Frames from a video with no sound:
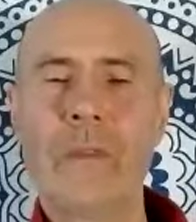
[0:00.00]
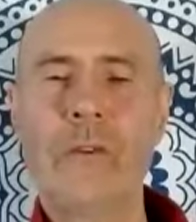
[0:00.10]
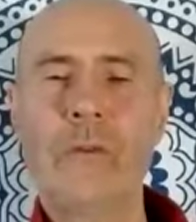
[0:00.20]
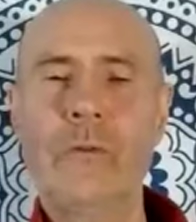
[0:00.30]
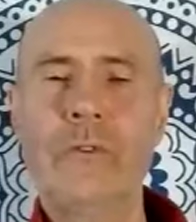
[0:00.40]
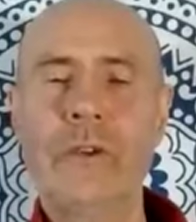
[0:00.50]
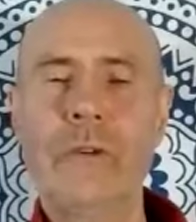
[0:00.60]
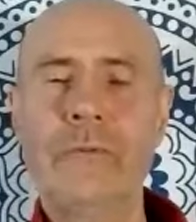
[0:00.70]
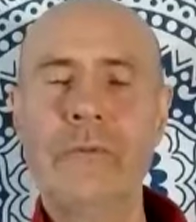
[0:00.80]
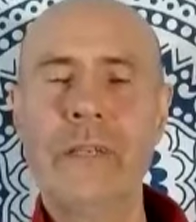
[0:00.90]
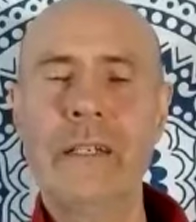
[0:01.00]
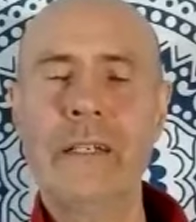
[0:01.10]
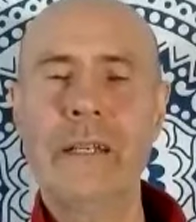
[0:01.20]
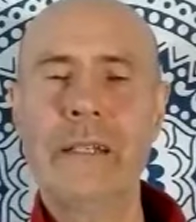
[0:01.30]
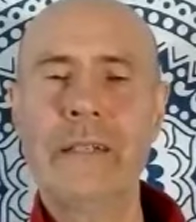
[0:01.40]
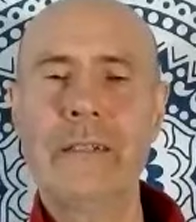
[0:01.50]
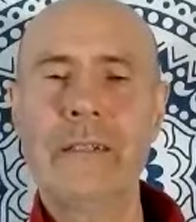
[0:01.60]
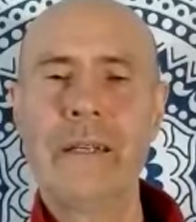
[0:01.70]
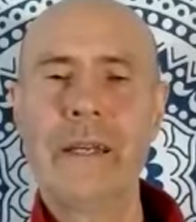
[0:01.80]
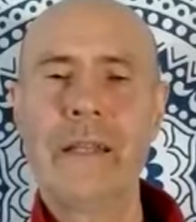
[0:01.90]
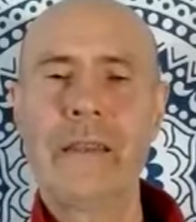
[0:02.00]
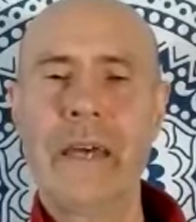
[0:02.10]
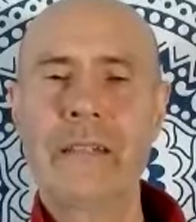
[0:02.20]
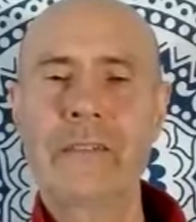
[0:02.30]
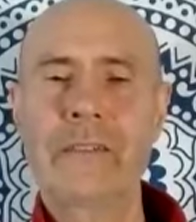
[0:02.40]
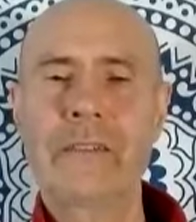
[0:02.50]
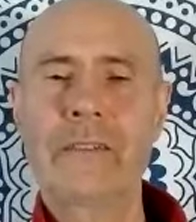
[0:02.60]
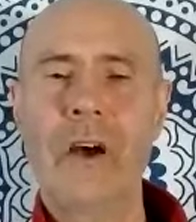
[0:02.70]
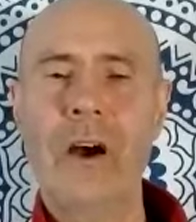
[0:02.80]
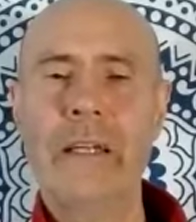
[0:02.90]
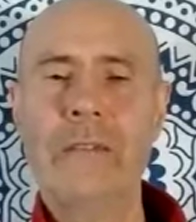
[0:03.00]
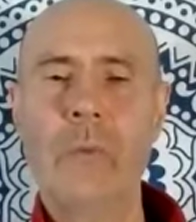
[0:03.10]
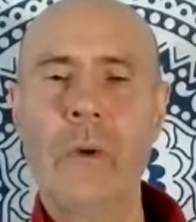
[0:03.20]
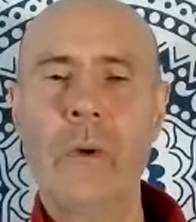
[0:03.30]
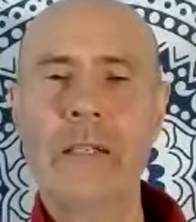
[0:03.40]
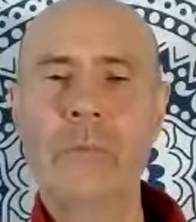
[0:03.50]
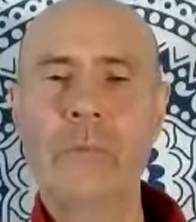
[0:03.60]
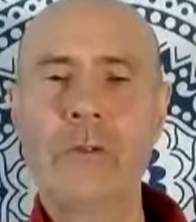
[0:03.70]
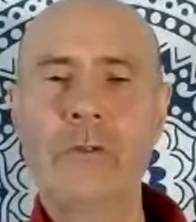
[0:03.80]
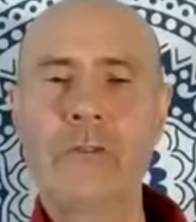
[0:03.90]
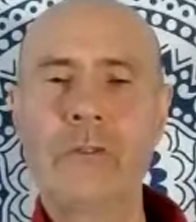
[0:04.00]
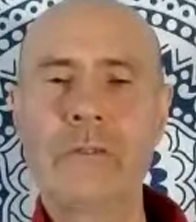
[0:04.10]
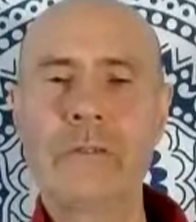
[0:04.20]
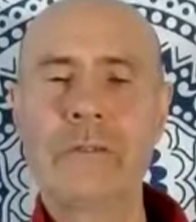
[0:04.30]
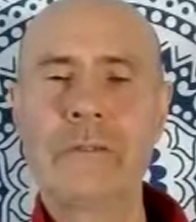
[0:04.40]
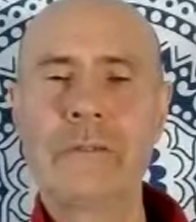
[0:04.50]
And also feeling that sideways motion